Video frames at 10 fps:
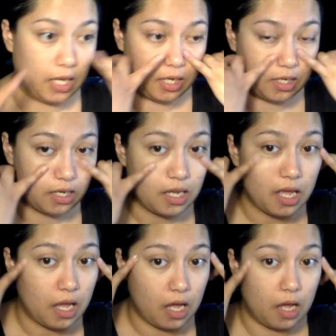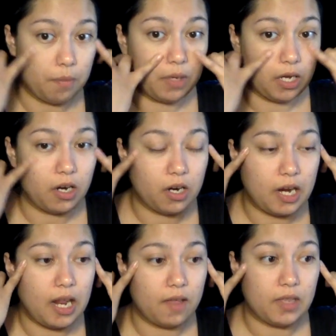and up here,
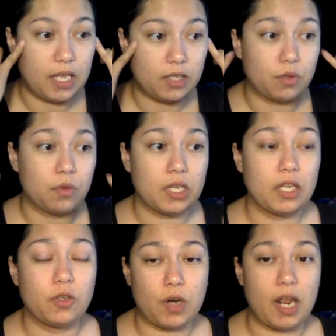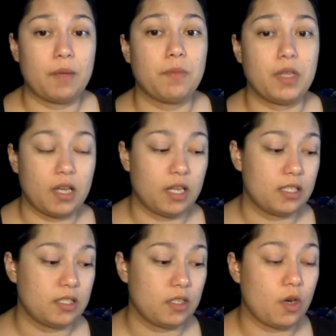and they do get dry
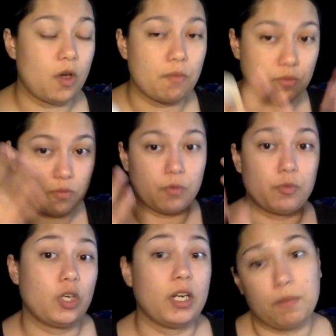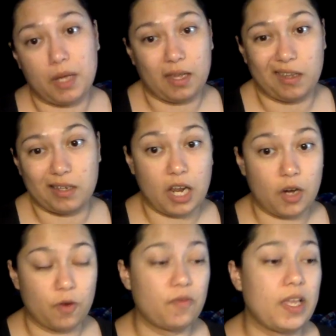because I'm treating my
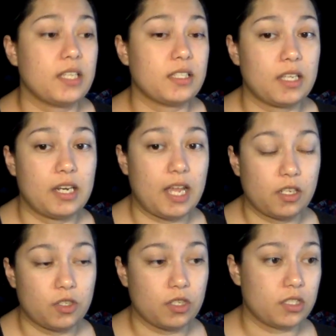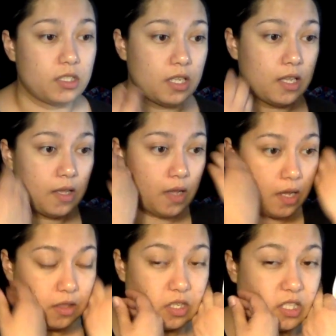entire face and not just
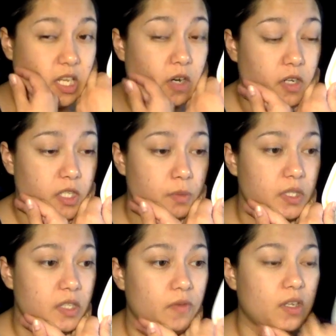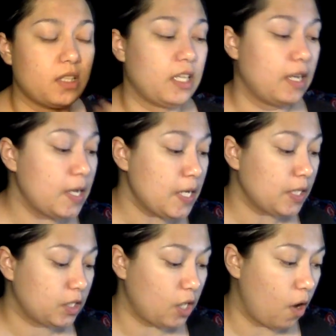these areas specifically.
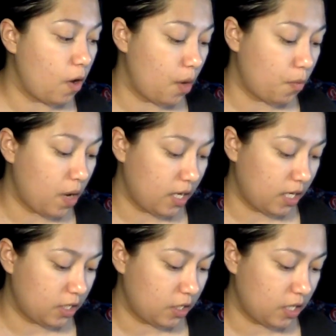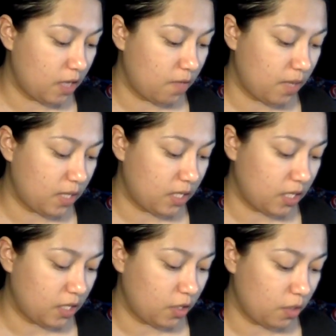So I wanted to give my
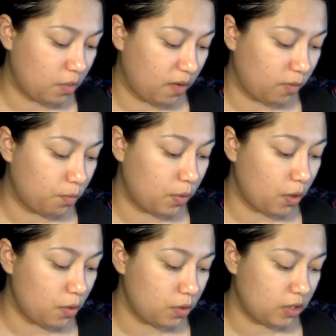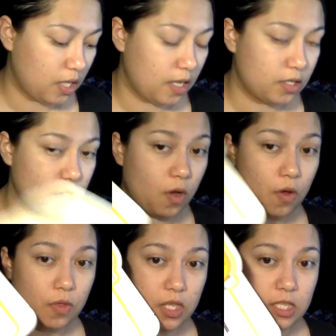skin a little bit of a boost.
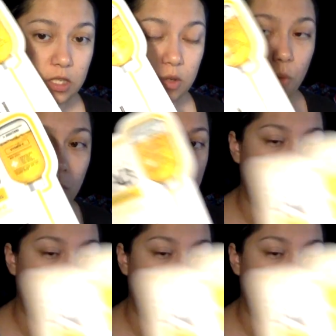So this is what